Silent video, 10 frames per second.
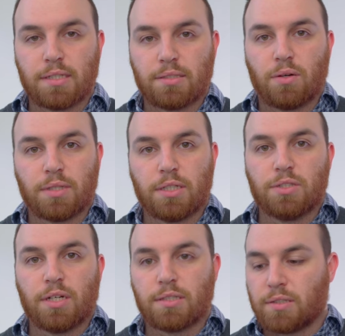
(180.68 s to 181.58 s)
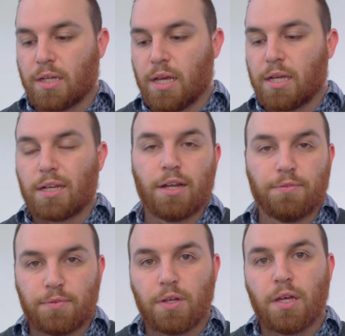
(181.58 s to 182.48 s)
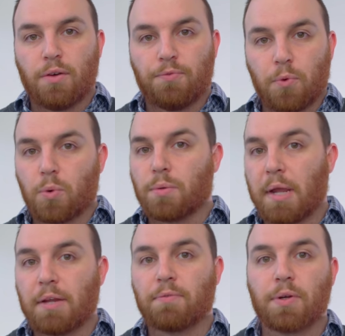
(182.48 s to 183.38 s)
this only adjusts kind of four main